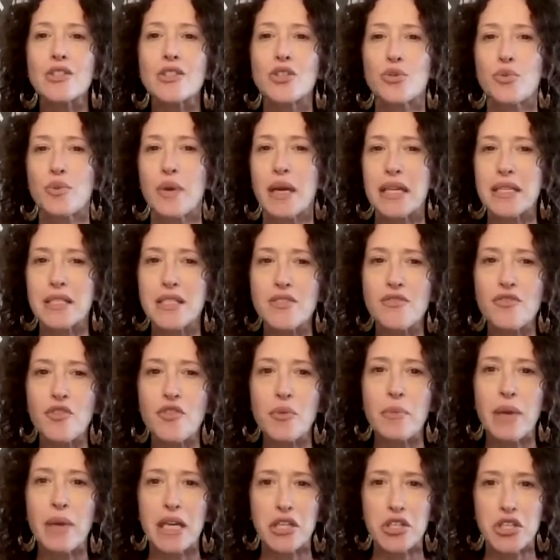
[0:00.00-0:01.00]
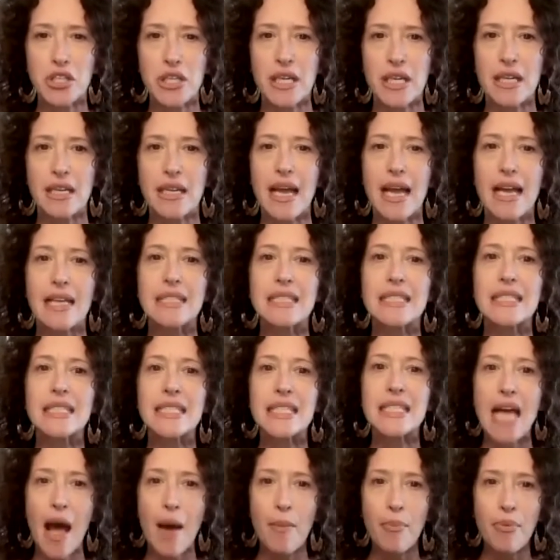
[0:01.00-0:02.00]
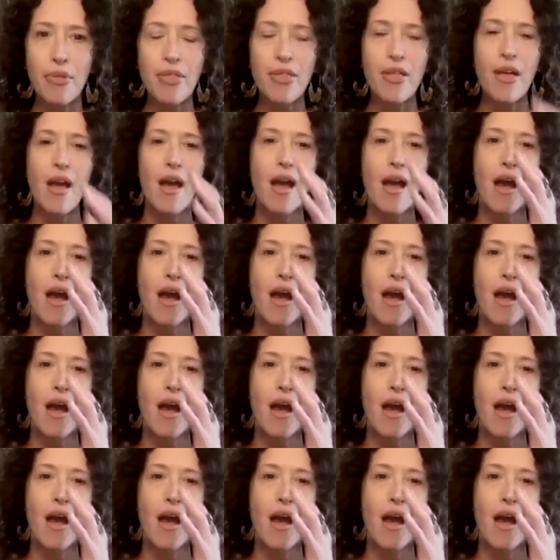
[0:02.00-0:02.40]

transformation and depth